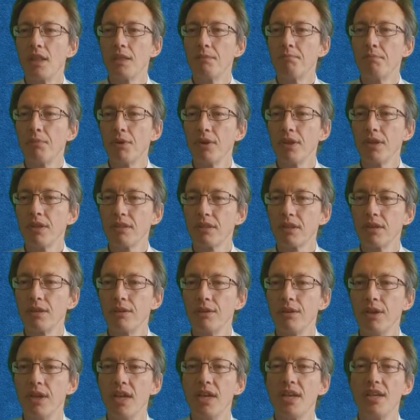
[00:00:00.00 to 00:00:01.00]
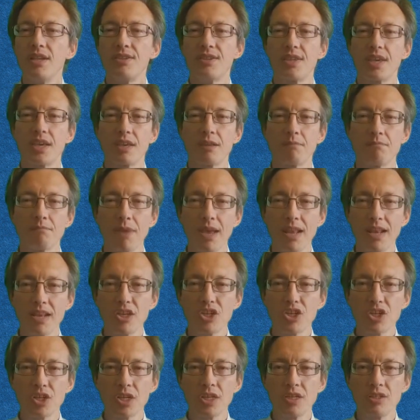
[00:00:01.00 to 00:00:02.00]
The point, though, is they can
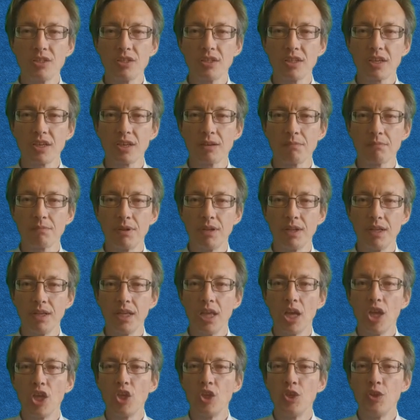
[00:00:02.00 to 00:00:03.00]
manage change in the company